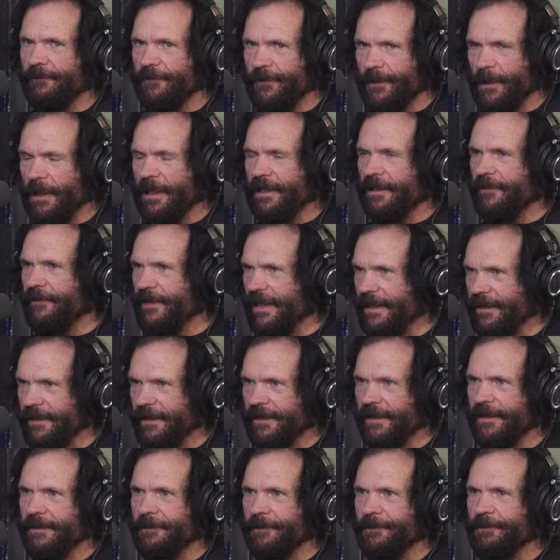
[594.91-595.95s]
renovating
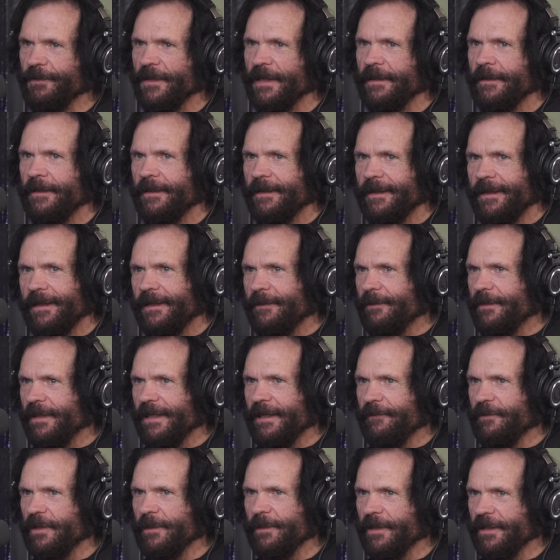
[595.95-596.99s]
it. Mm-hmm. And
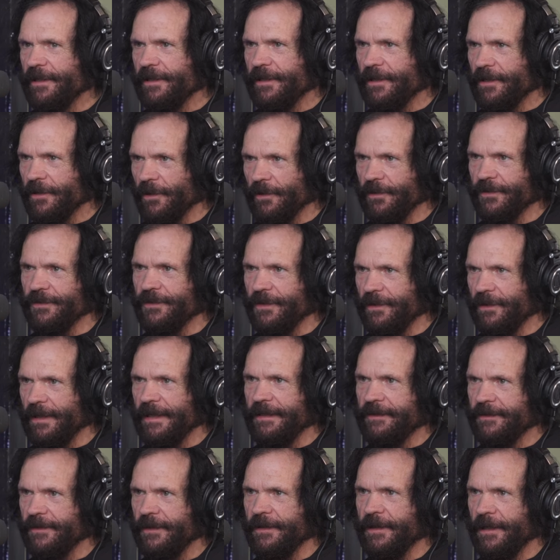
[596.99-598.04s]
everybody that goes there
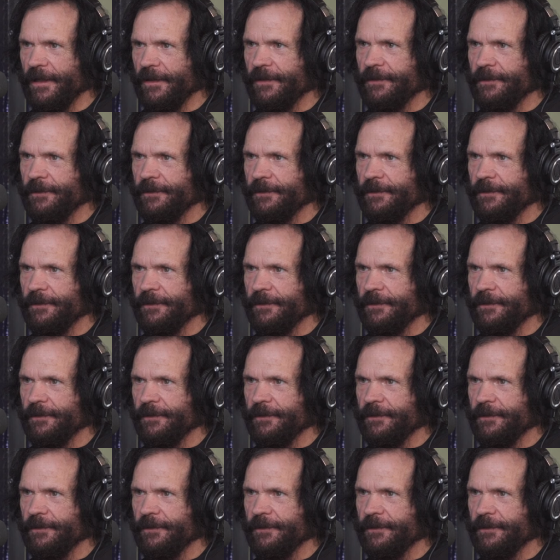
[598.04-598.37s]
likes it now.